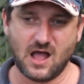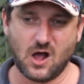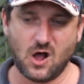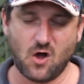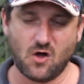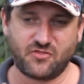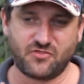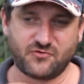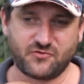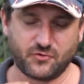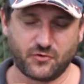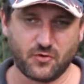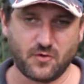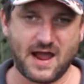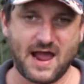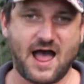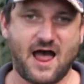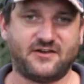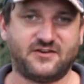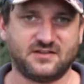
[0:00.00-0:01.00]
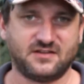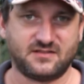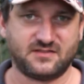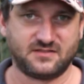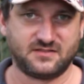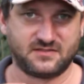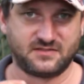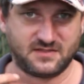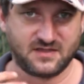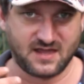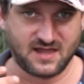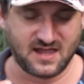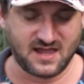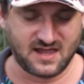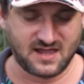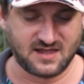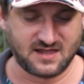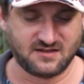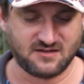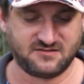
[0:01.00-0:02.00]
throughout
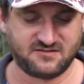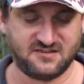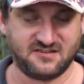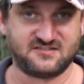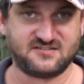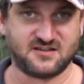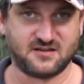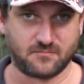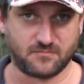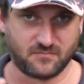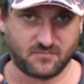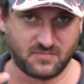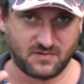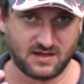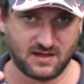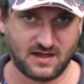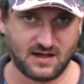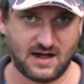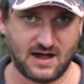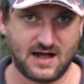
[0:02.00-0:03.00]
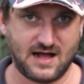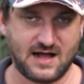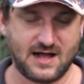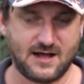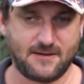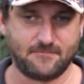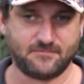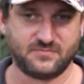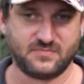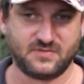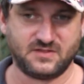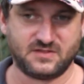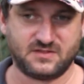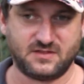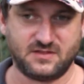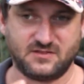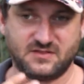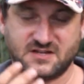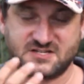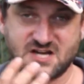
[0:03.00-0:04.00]
the system, um,
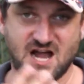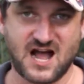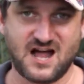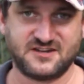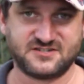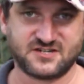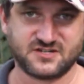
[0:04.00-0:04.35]
the charge